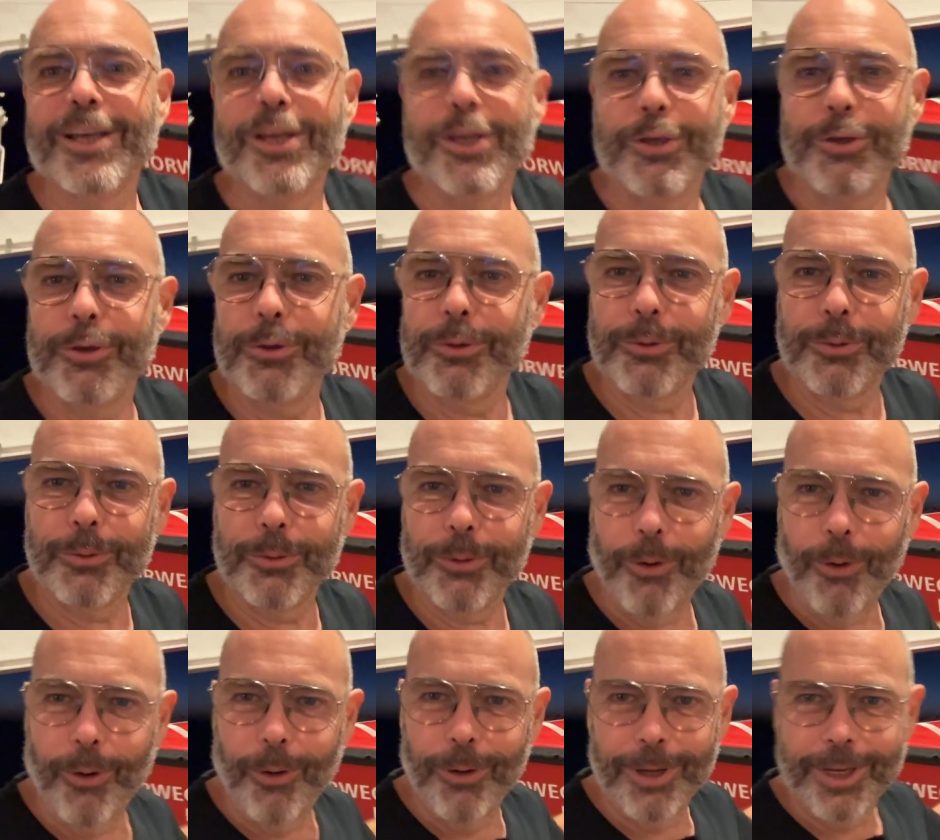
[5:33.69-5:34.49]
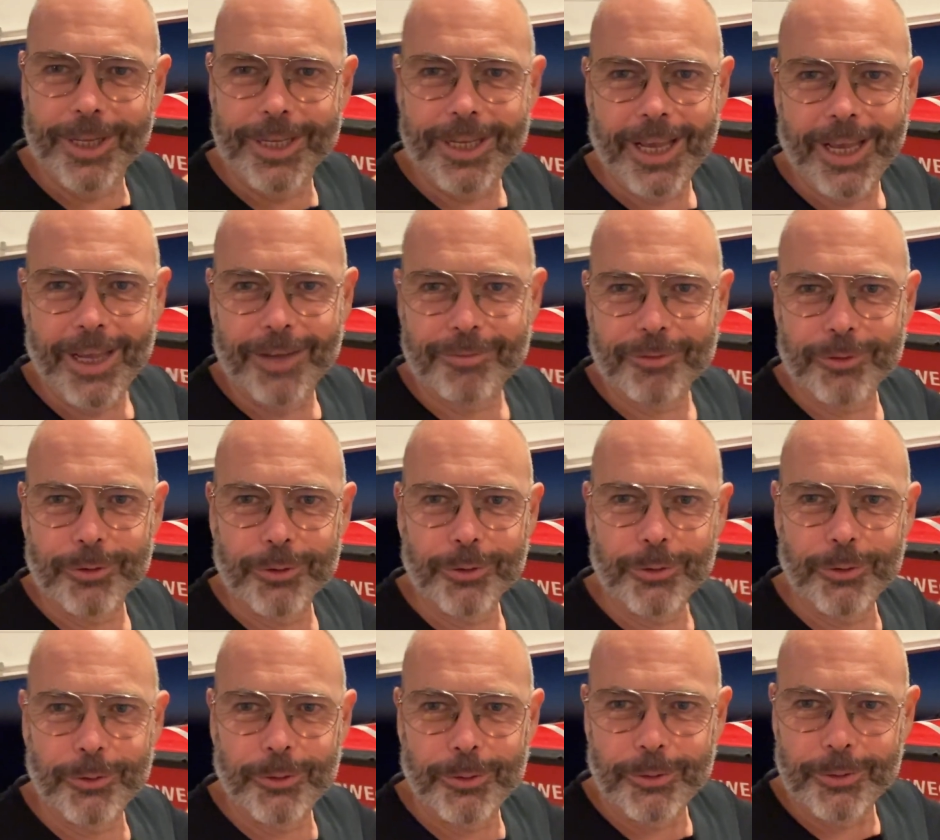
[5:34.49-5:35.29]
you only have
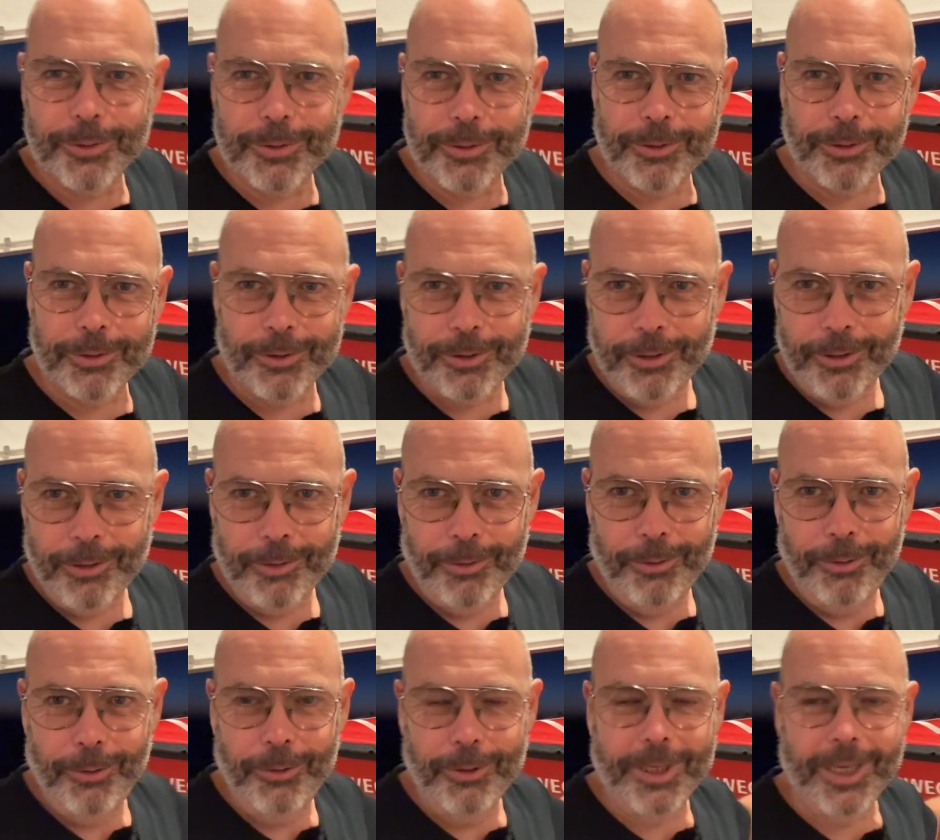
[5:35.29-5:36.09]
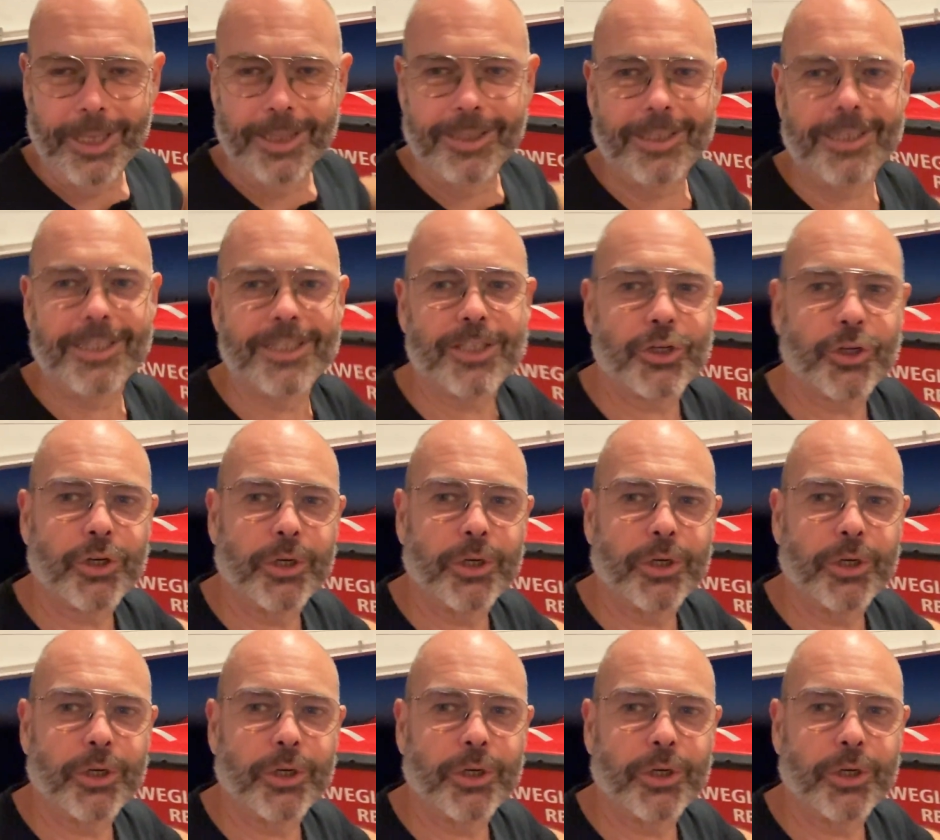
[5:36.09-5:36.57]
to look at this